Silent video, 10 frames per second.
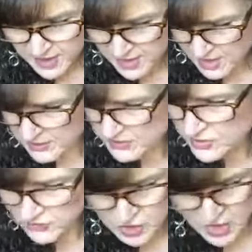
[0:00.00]
uh,
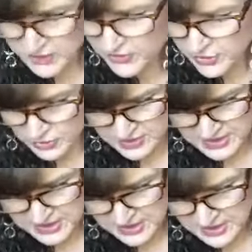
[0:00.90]
John
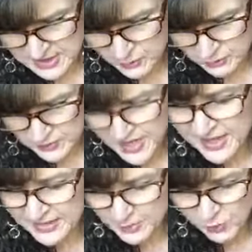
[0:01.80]
13, and he,
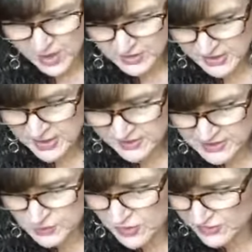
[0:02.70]
yeah, and he, yeah,
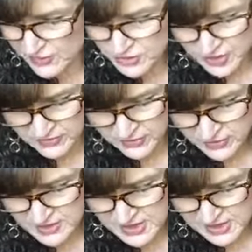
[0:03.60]
it's right there in John
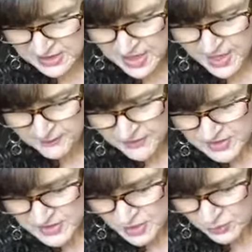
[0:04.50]
13.
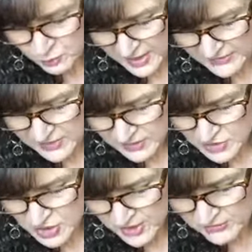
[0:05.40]
So right there
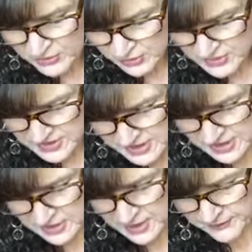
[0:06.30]
in John
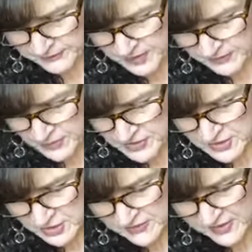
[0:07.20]
13, verse
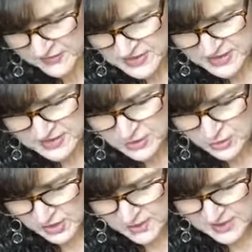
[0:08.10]
35, it says, A
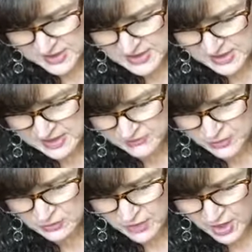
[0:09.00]
new command I give
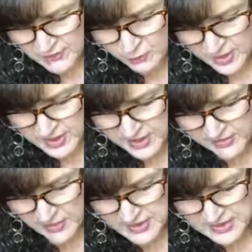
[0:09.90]
you love one
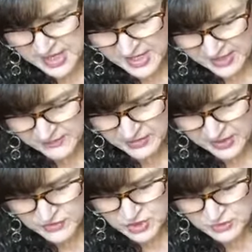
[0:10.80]
another. As I have
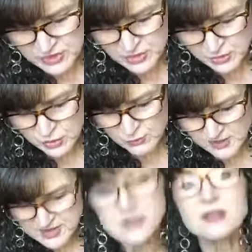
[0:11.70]
loved you, so you
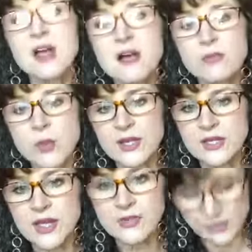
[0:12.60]
must love one
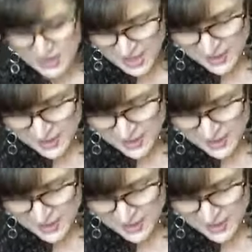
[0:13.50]
another.